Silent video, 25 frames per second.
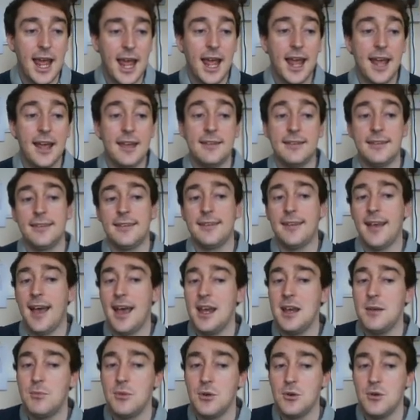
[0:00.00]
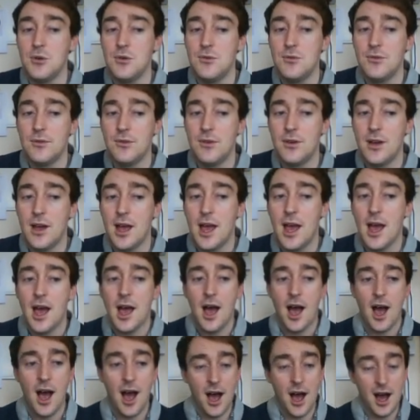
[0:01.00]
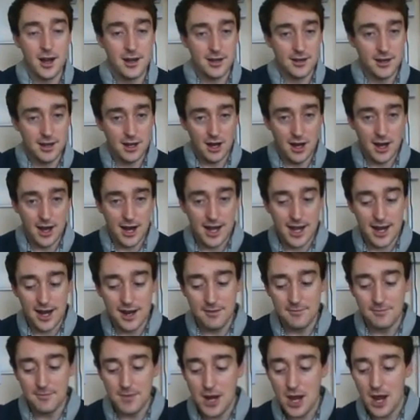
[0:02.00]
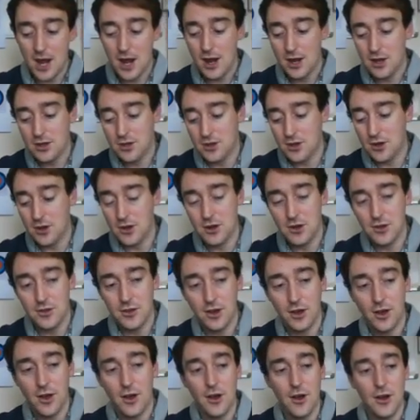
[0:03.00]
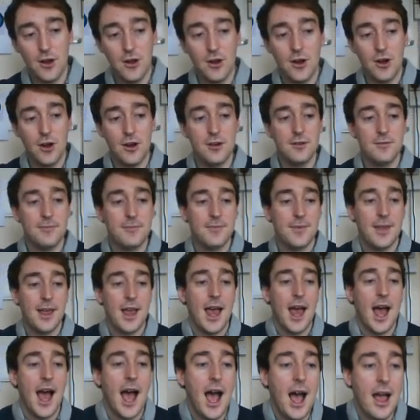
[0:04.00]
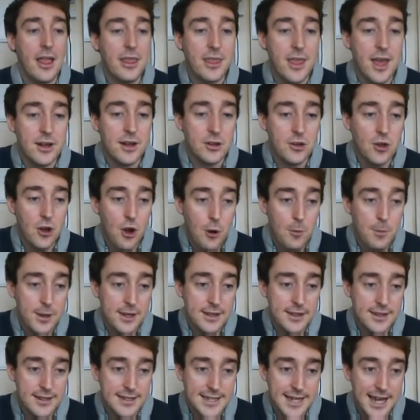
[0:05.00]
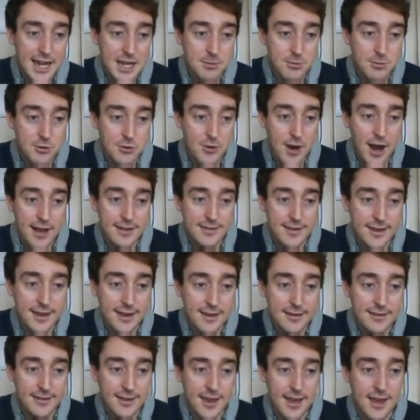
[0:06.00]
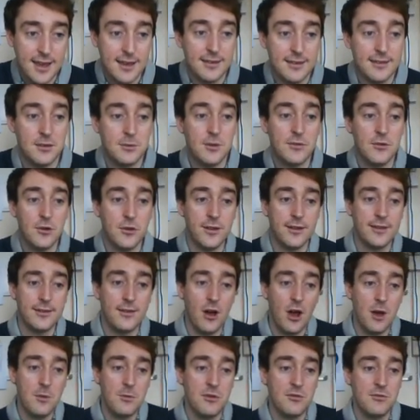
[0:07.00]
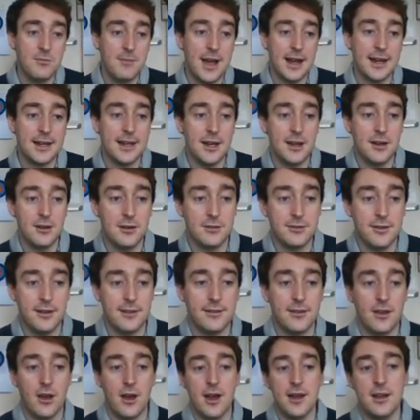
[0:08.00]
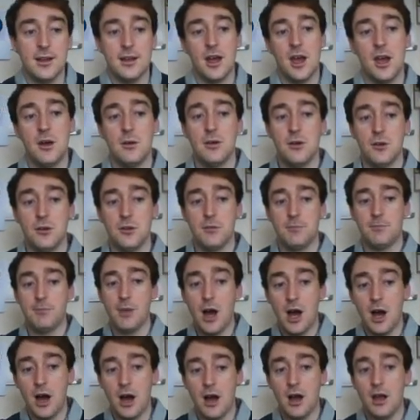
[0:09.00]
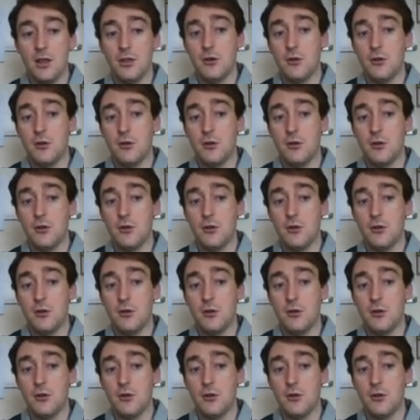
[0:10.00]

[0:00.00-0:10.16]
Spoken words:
is table, underline it, do the colon, and then copy the table as it is here. So we've got the type of magnet along the side, we've got the bar, the